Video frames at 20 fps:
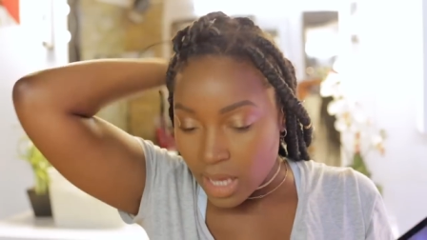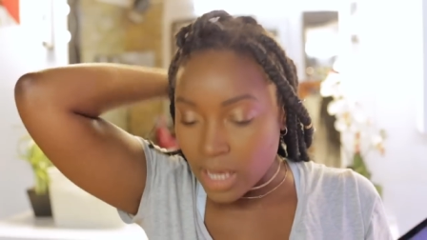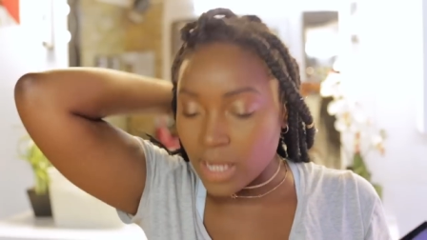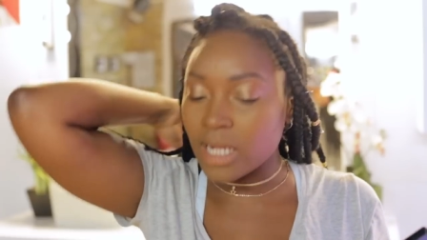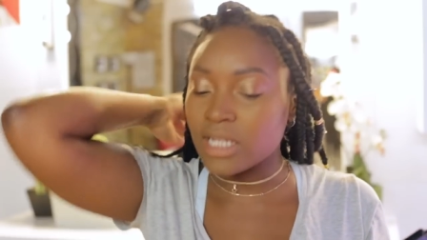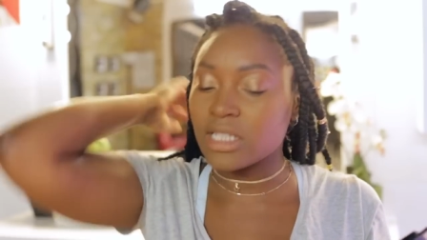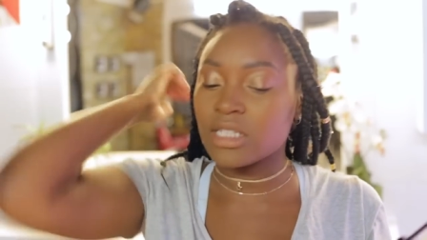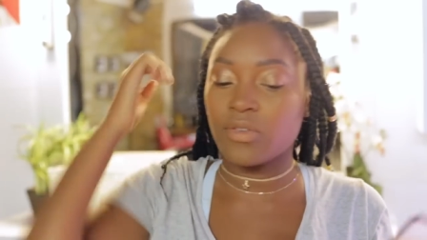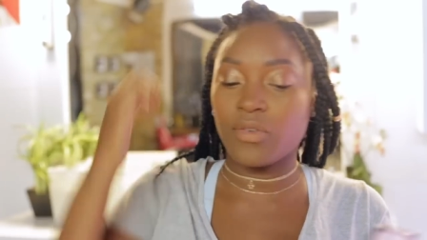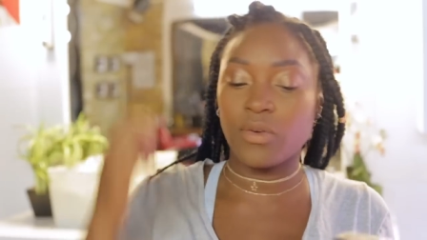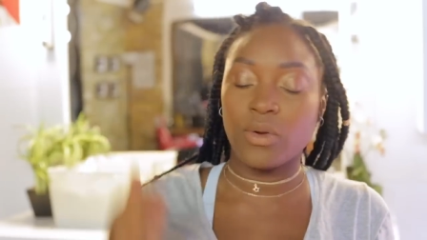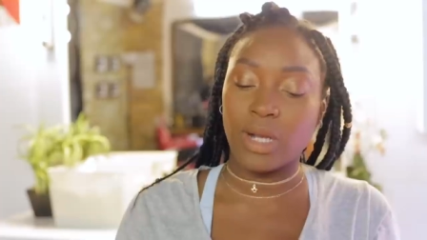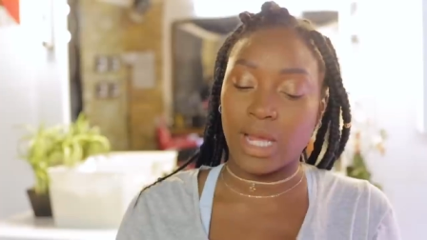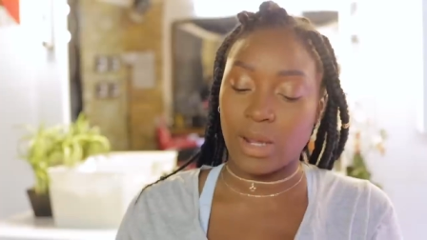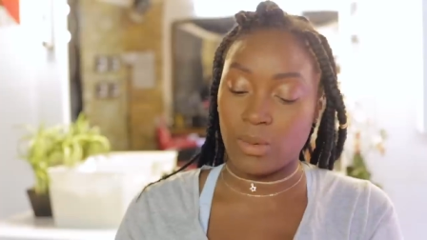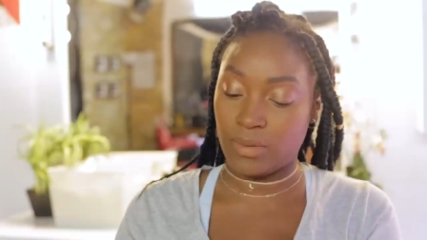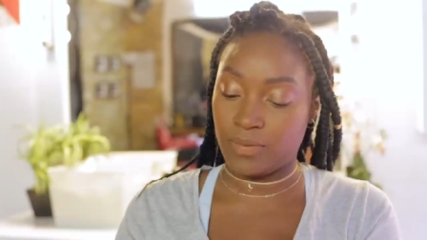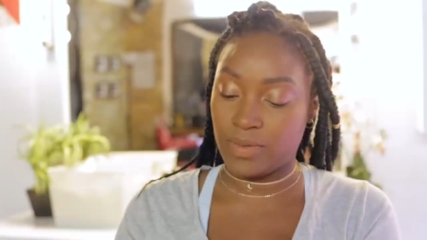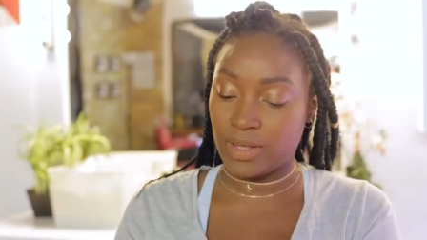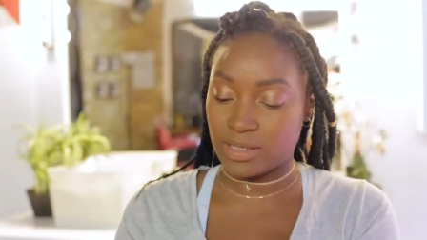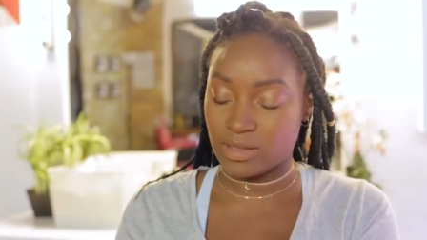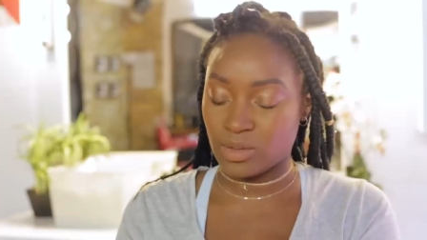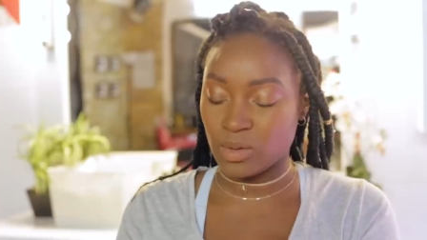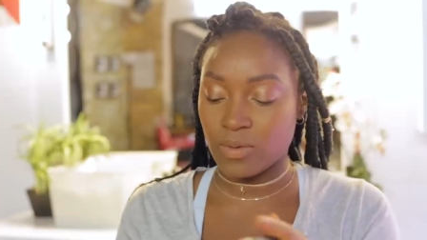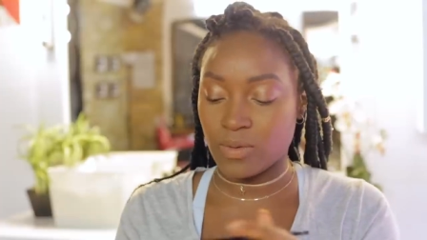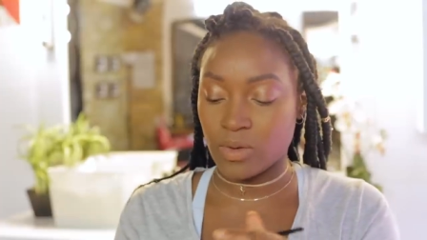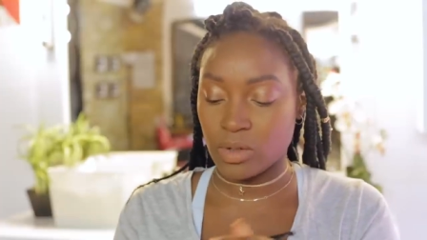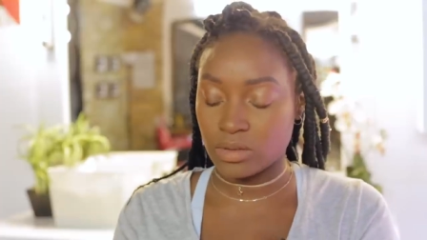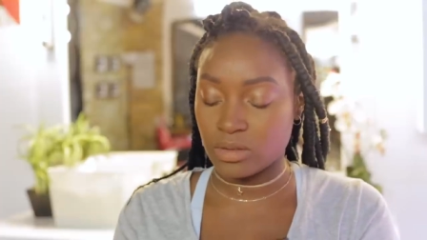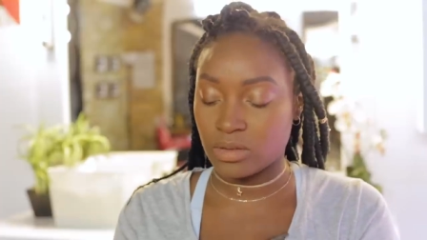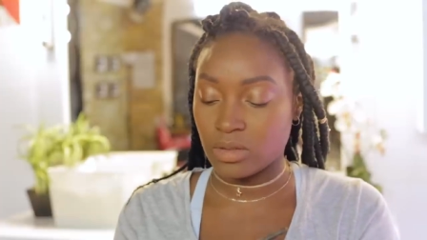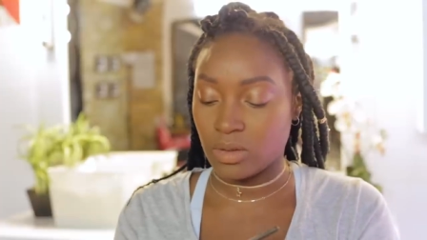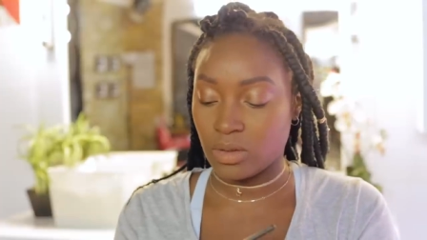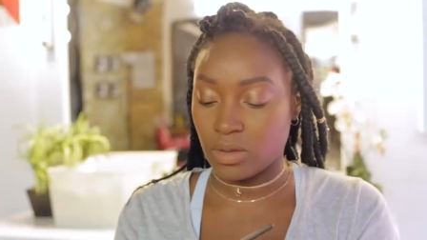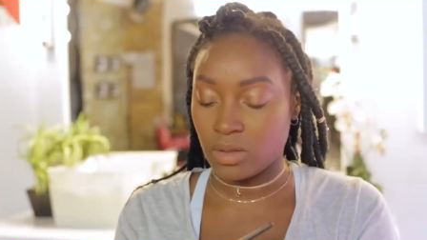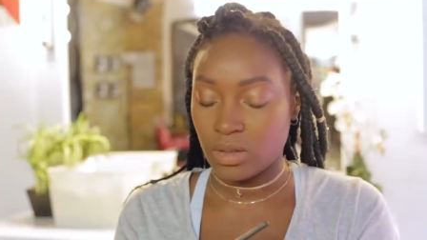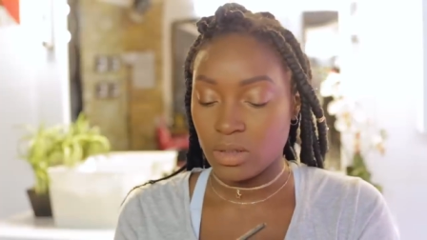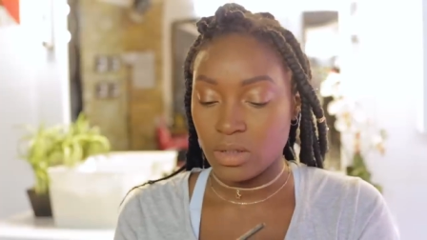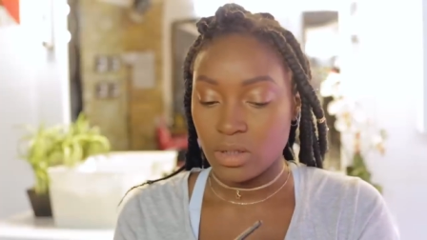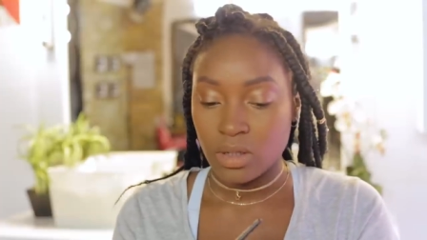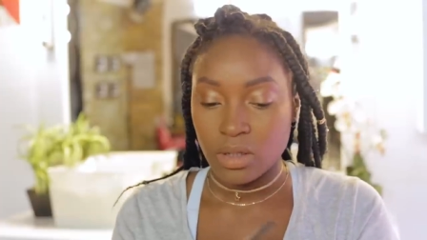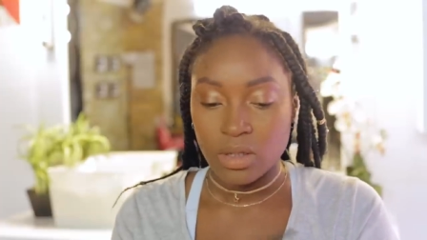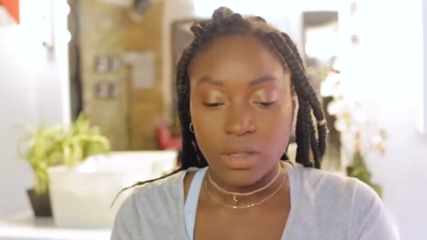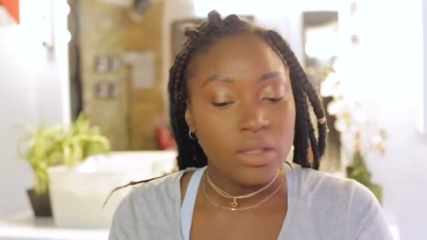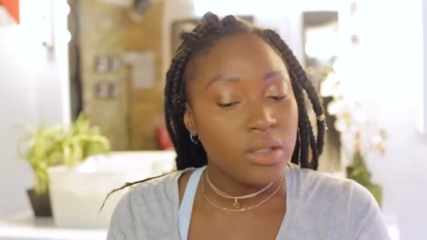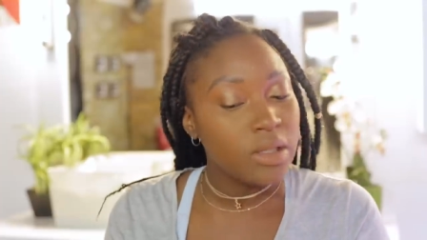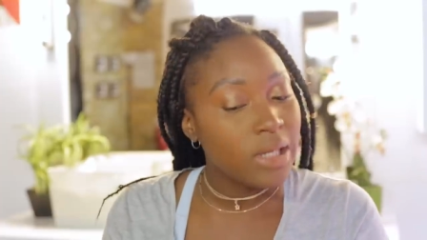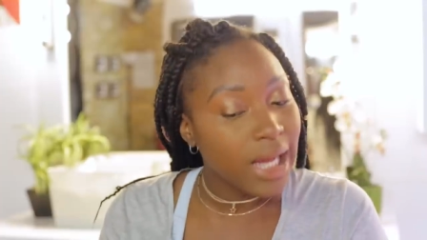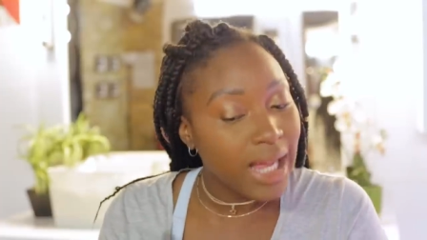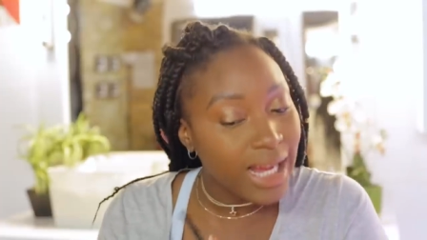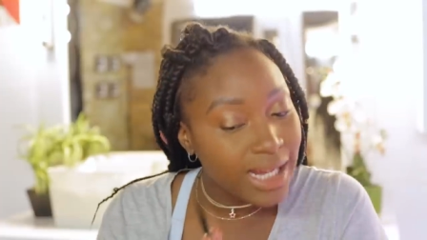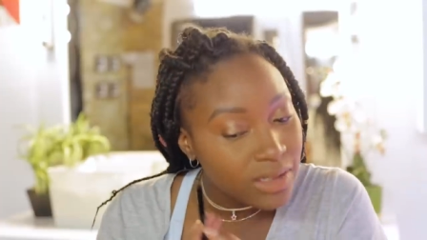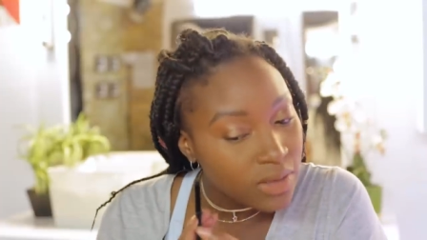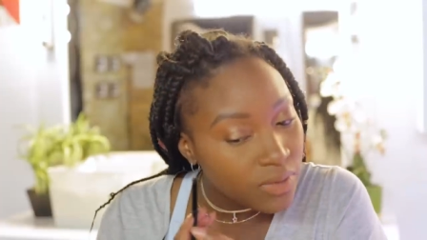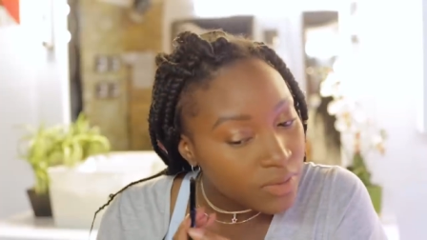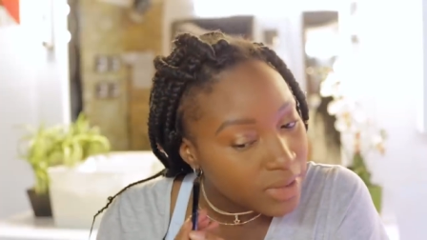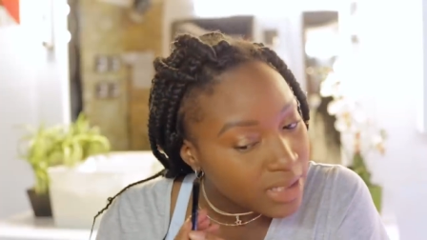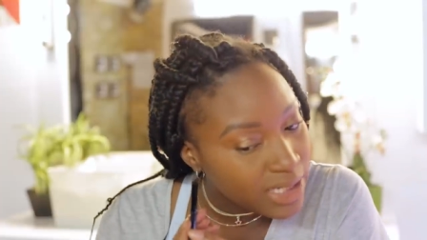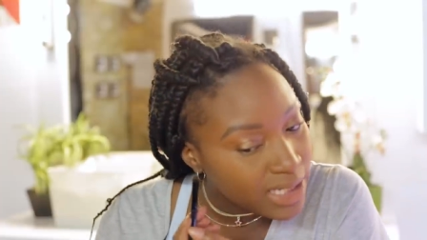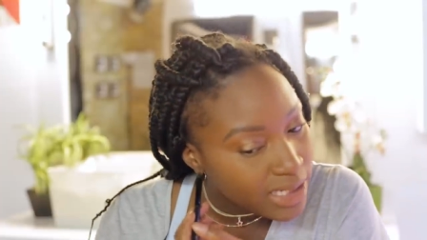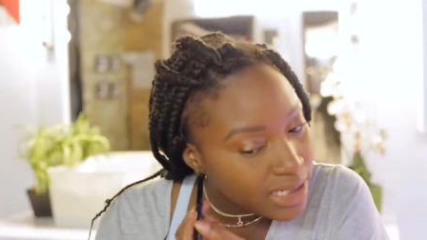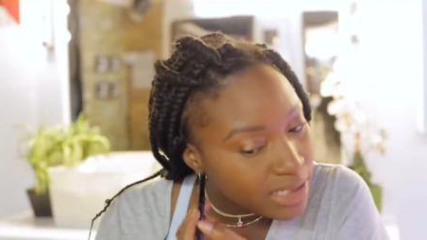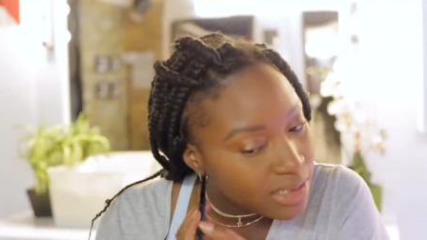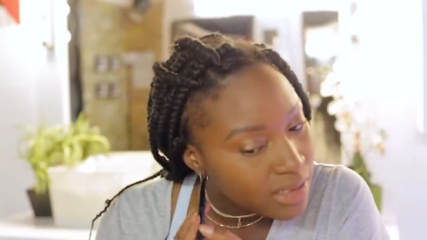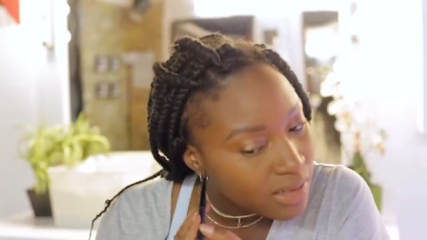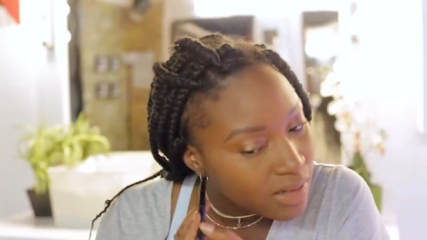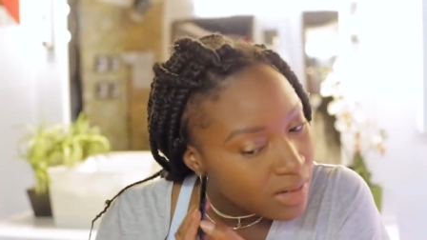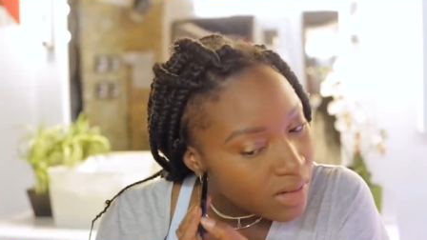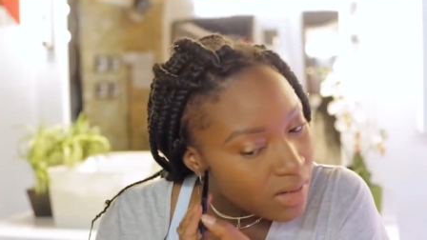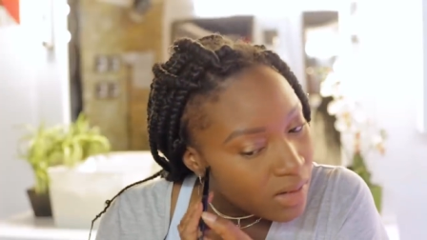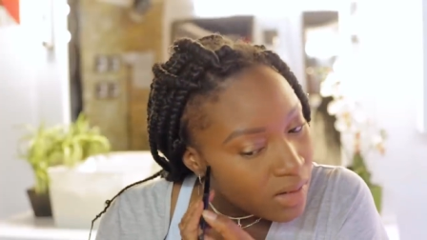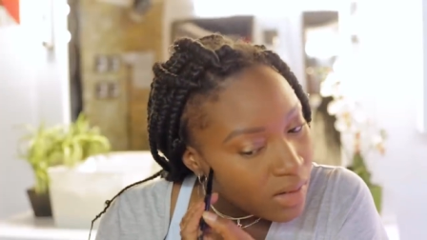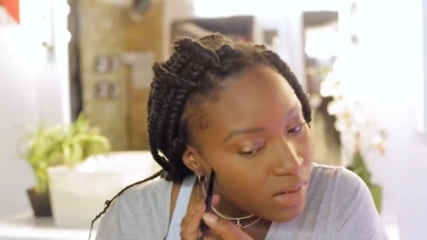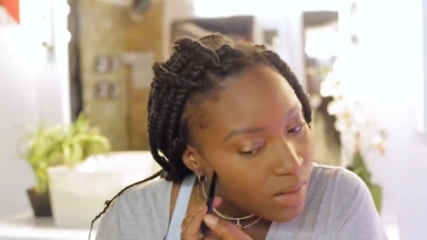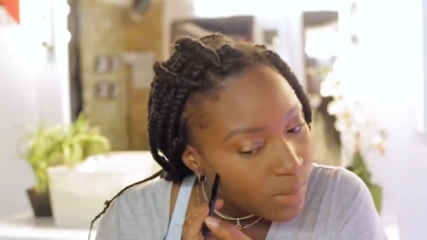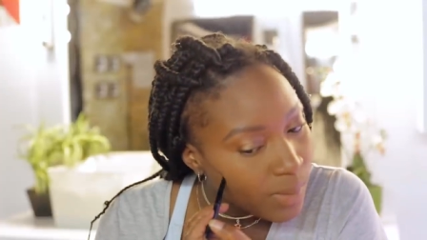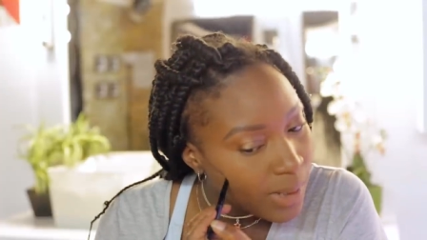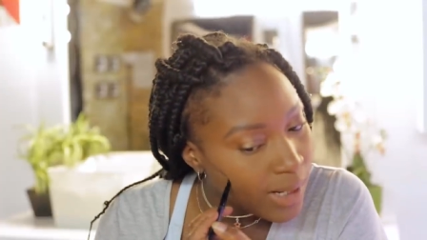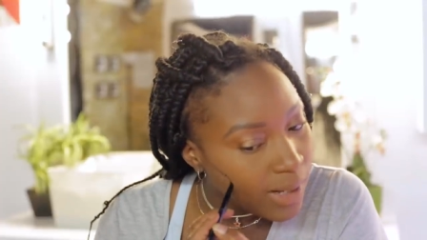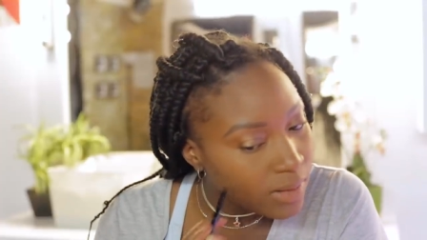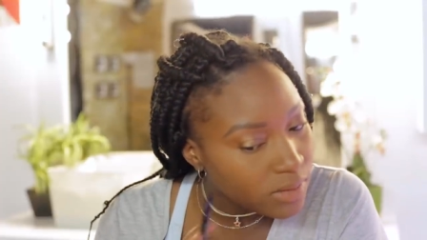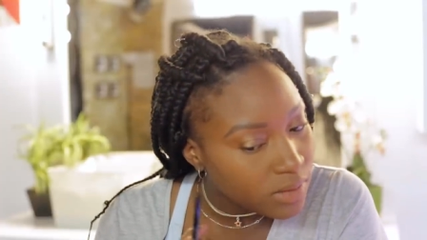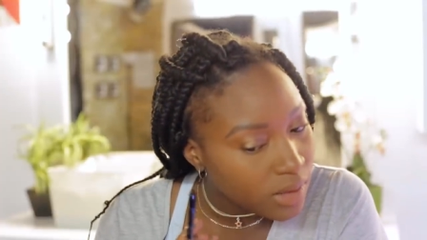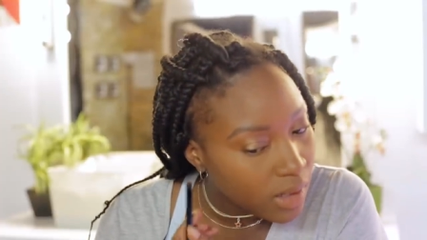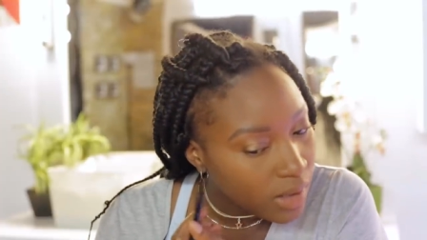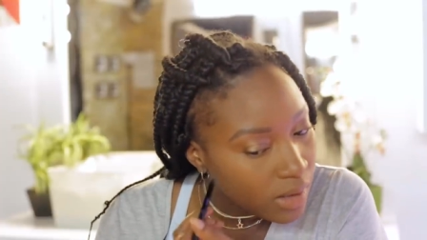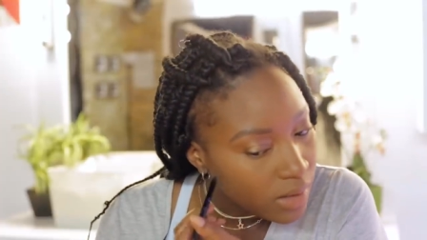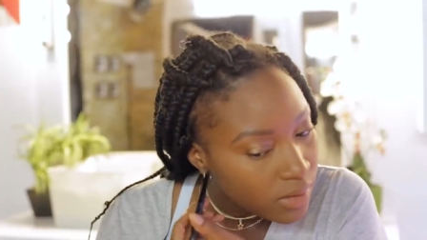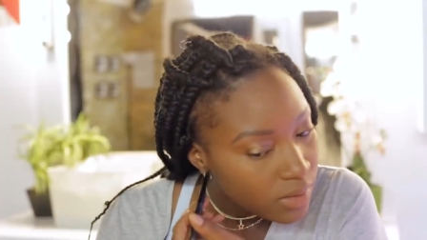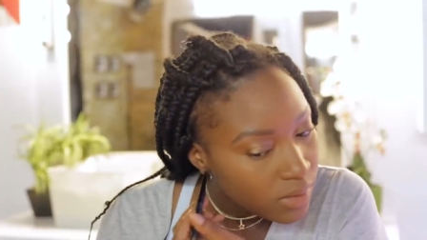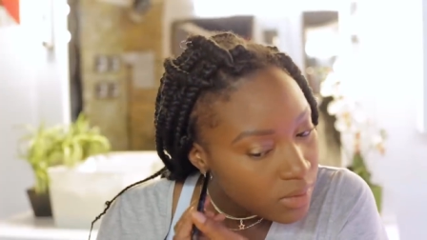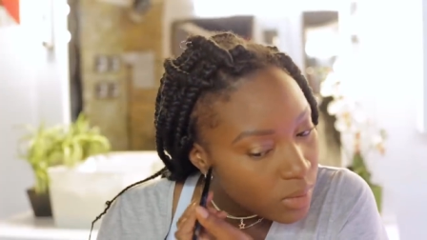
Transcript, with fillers: And I just feel like with this sort of contour, you kind of need powder,